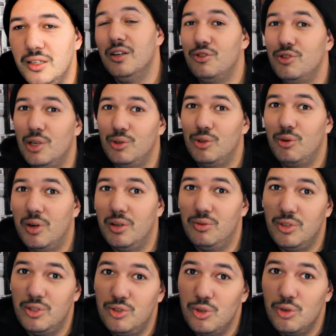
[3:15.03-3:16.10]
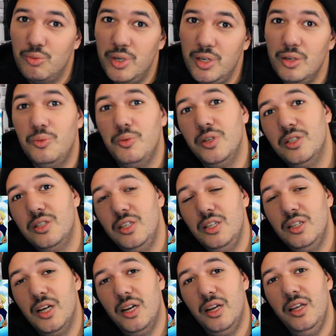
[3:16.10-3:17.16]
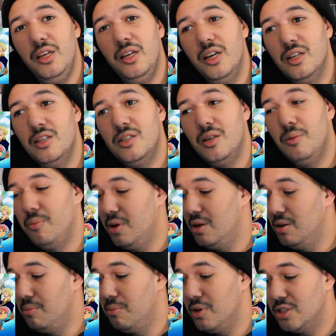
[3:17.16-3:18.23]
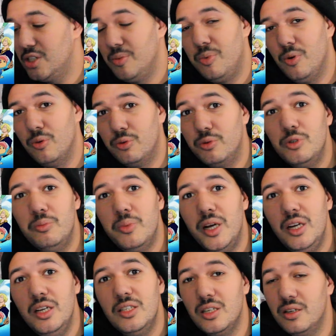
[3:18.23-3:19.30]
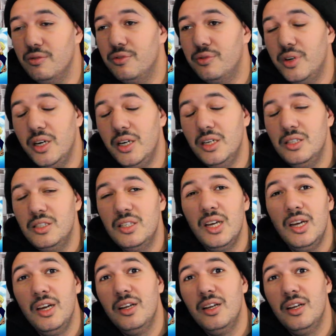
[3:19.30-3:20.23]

And so throughout the story, we see that he gets some multiple crewmates and friends